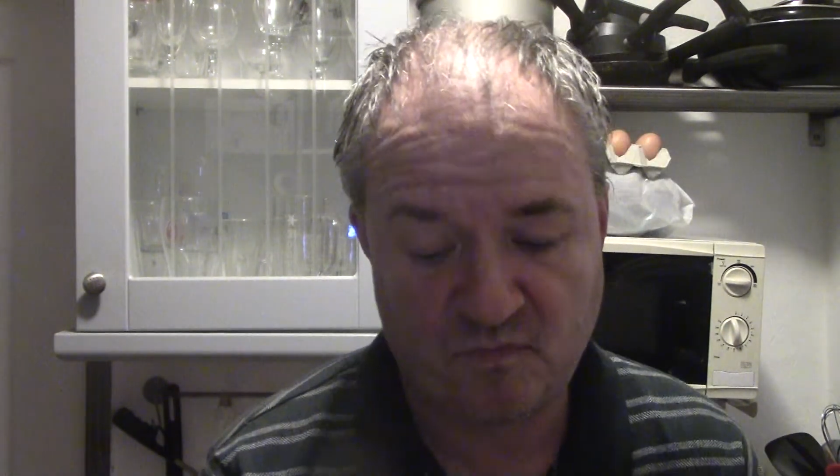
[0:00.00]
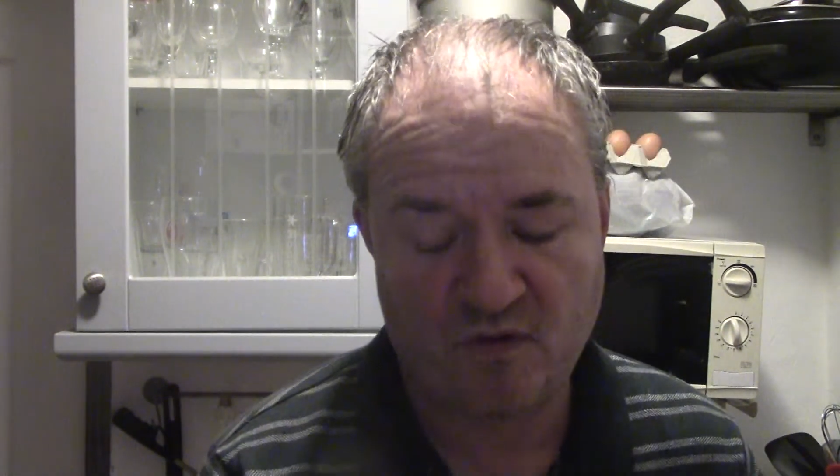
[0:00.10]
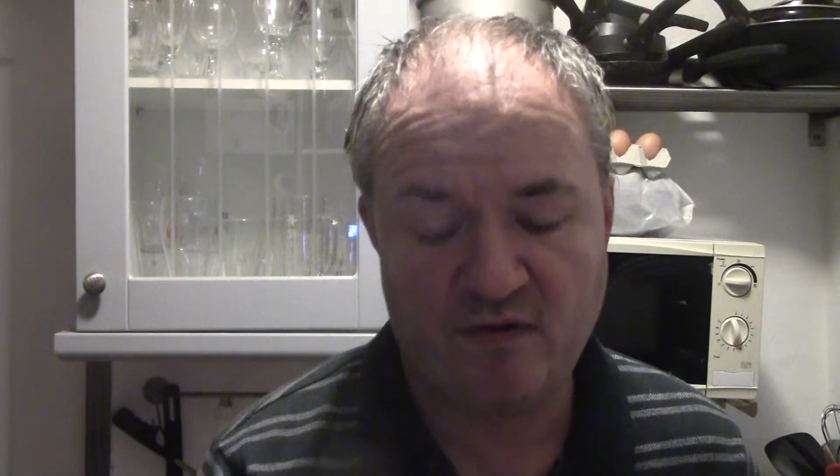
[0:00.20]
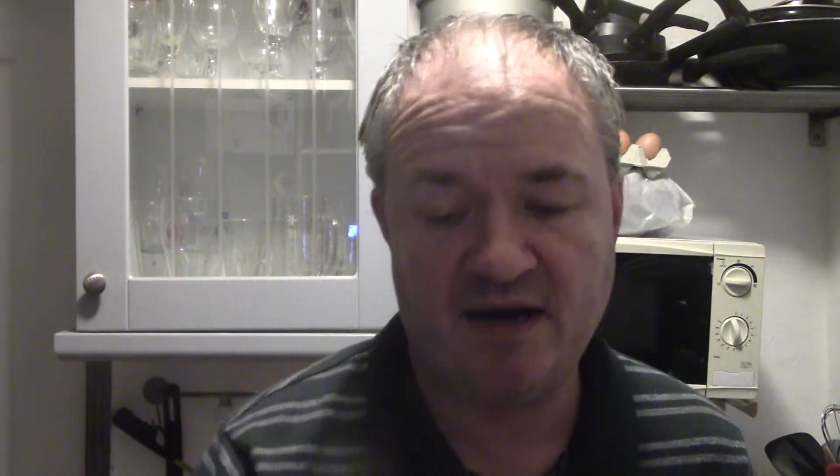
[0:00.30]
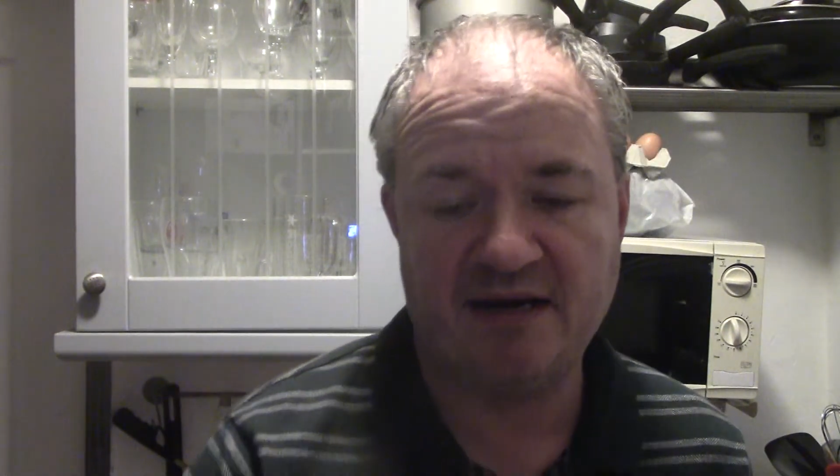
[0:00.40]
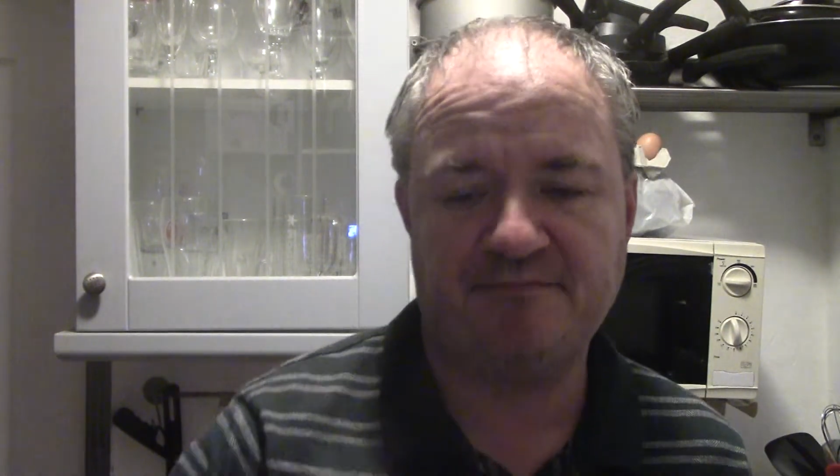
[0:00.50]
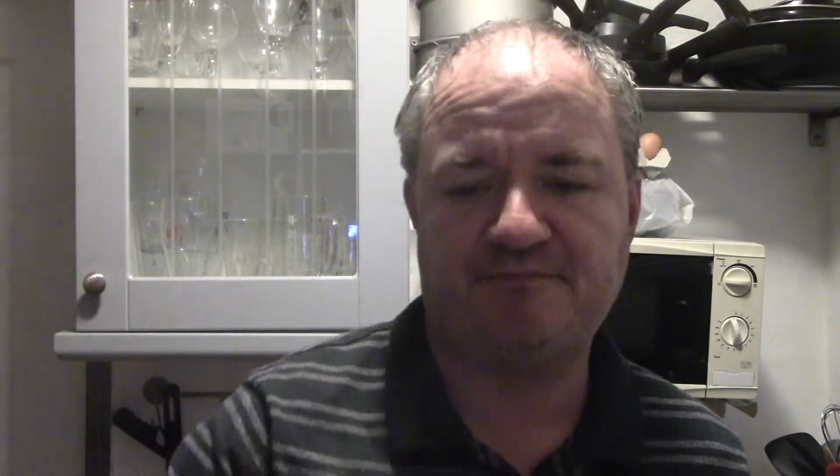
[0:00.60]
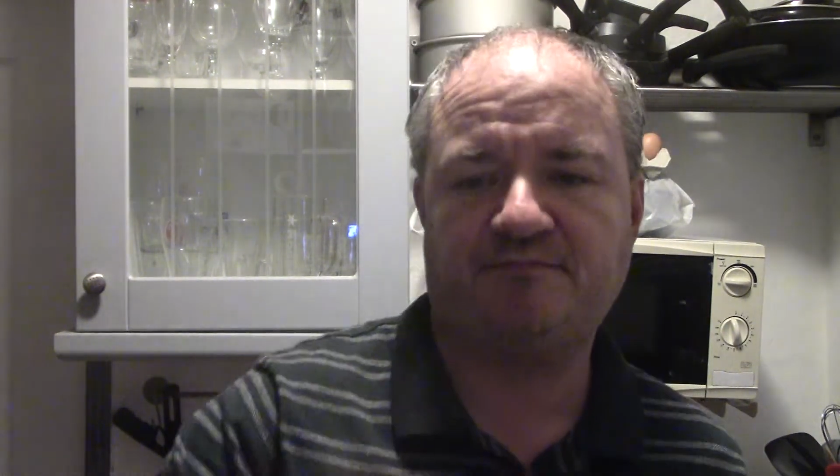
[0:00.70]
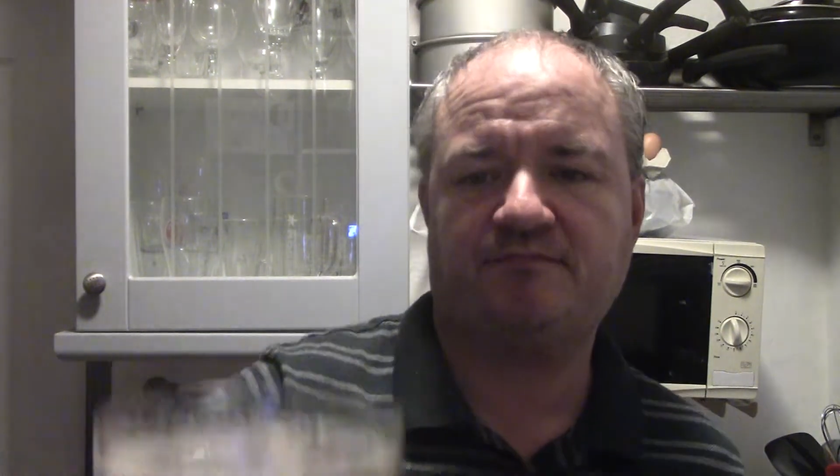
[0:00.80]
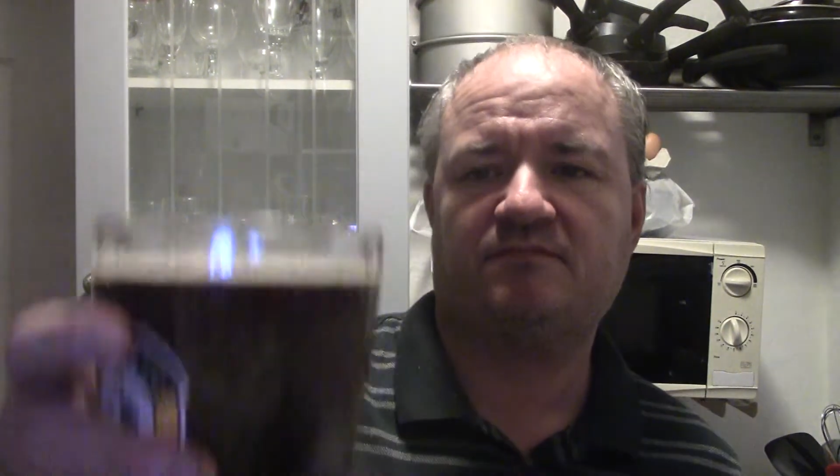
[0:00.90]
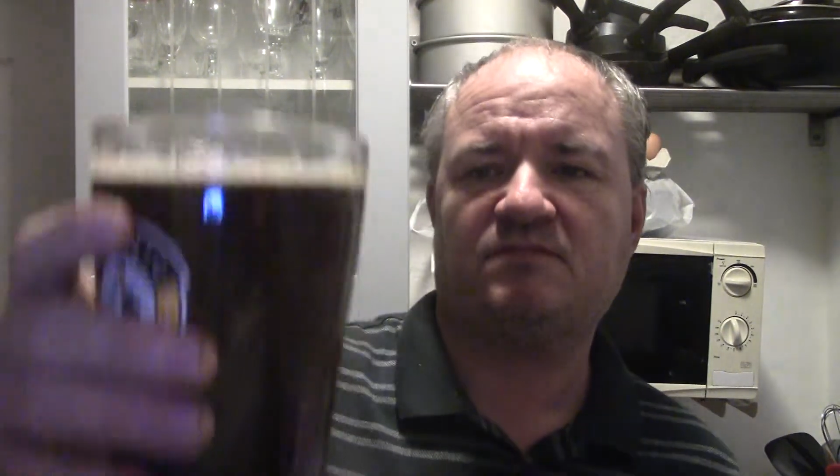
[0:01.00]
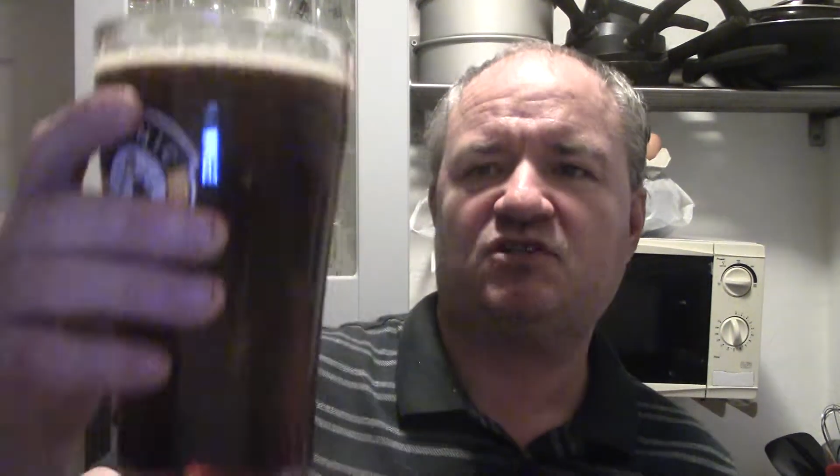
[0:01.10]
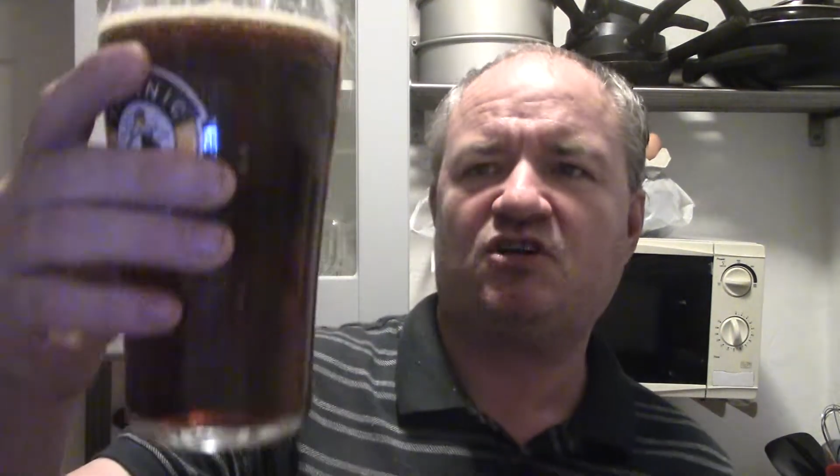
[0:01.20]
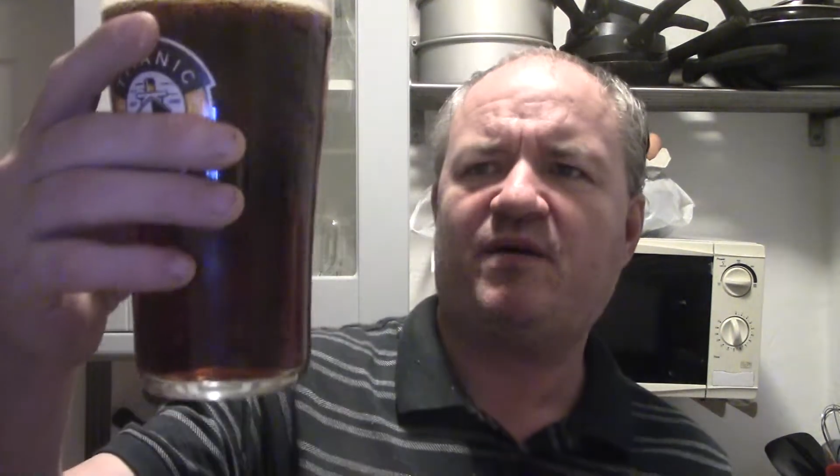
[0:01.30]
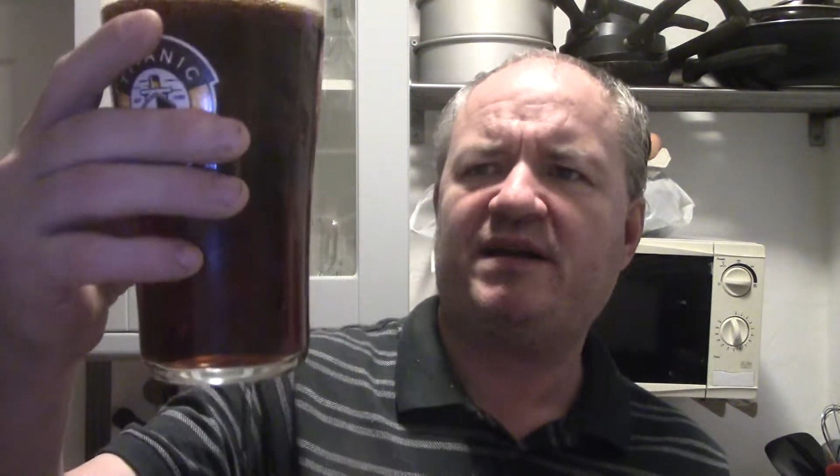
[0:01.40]
Right,
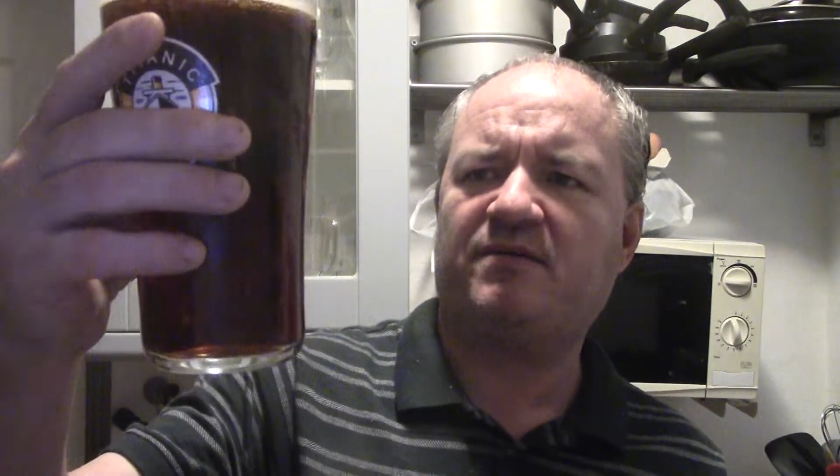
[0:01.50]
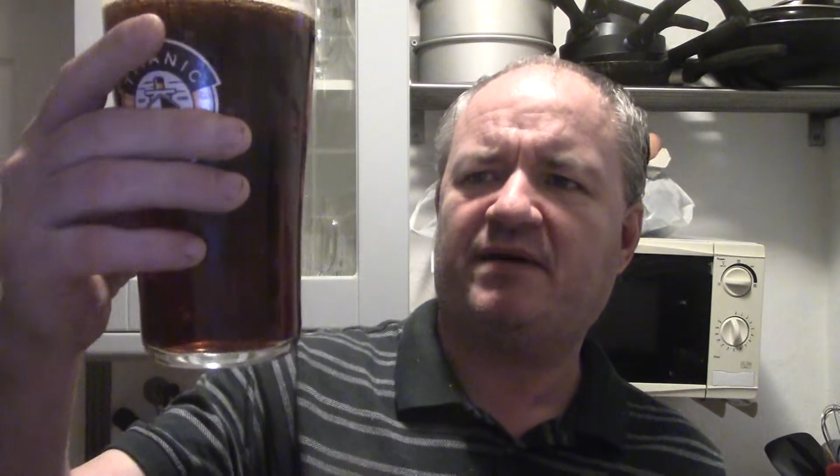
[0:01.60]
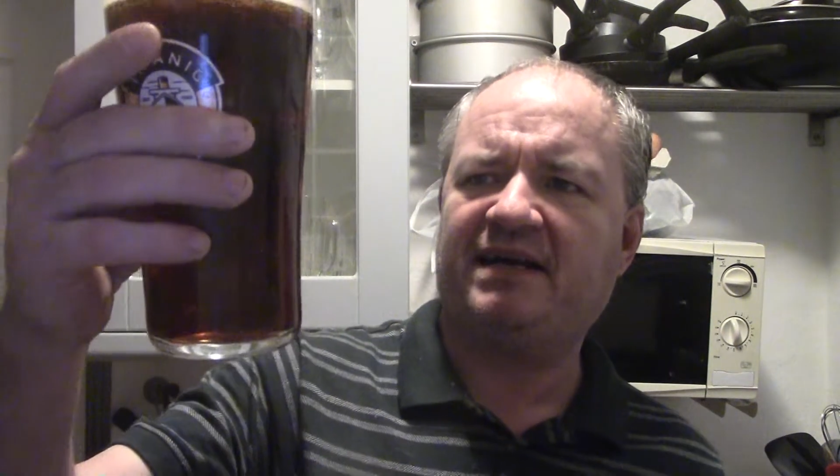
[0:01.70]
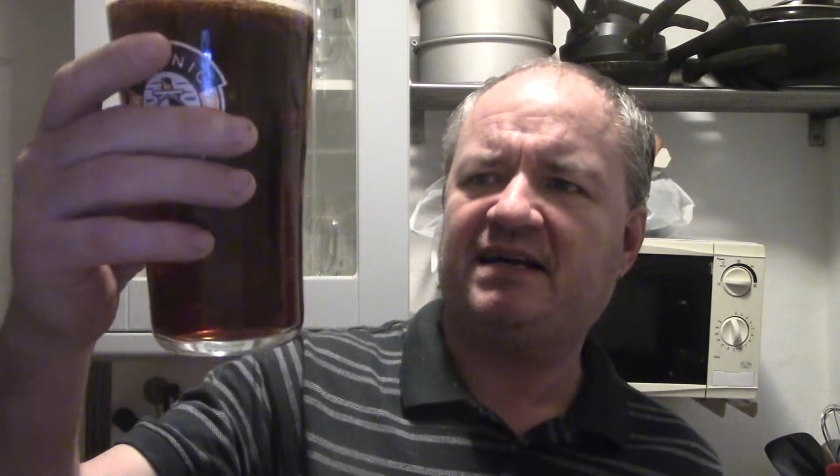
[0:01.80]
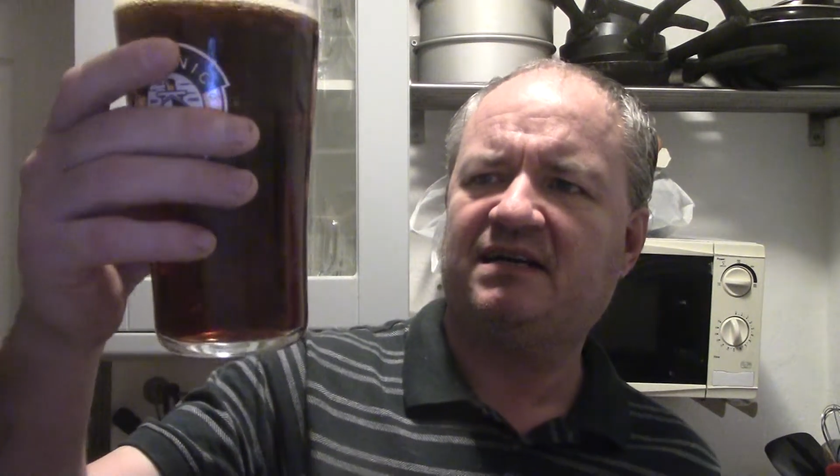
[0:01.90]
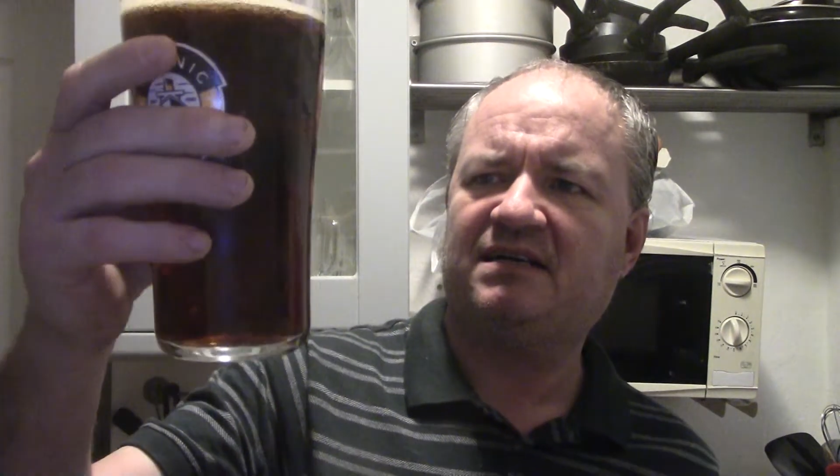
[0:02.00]
so anyway.